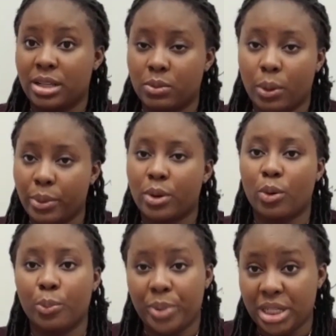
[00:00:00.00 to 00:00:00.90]
what we
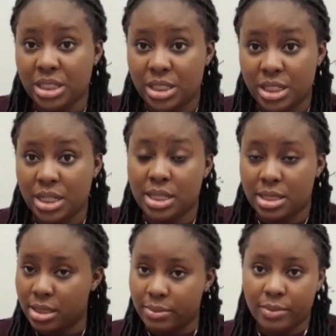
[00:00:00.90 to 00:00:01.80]
call binge
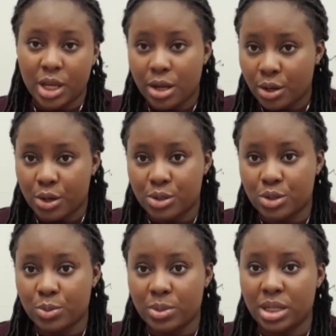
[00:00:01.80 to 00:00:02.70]
eating,
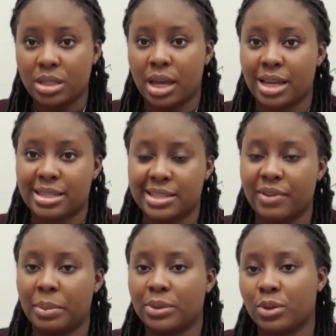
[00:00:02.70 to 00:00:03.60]
consuming excessive
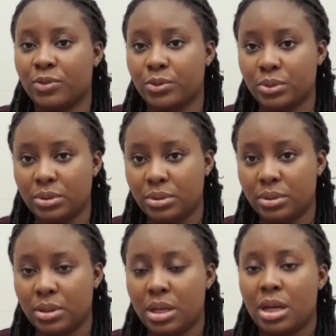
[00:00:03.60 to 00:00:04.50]
amount of food
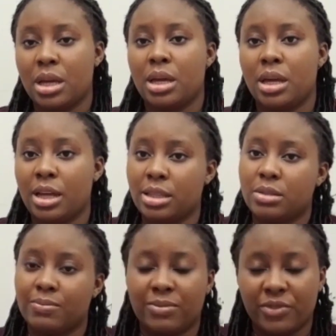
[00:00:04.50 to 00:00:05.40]
in
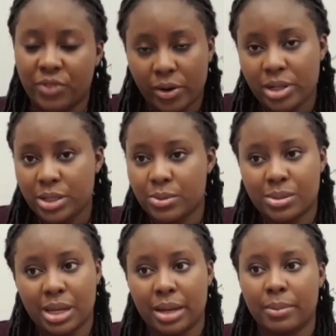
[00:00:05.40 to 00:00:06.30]
very little
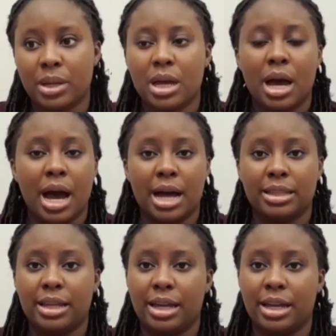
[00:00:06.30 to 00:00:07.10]
time. And